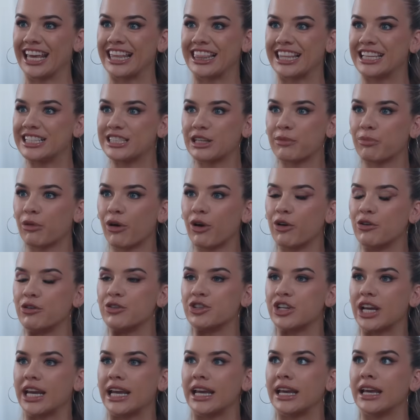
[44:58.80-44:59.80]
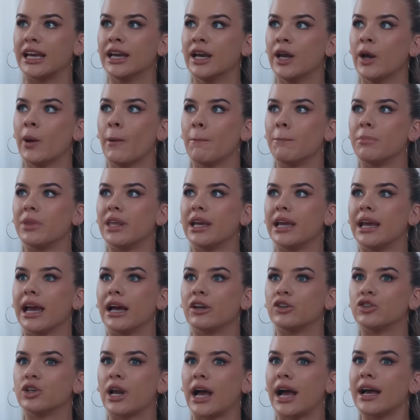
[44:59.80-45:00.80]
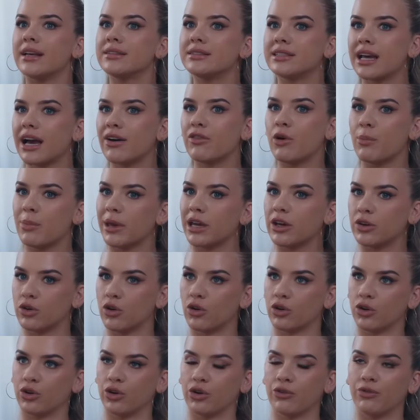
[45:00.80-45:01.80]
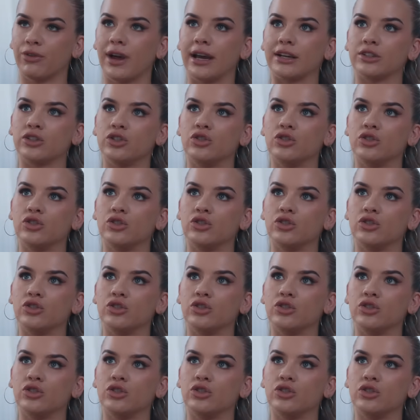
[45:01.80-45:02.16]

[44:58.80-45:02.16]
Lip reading: Like this approach, it has to have a bigger knock-on effect,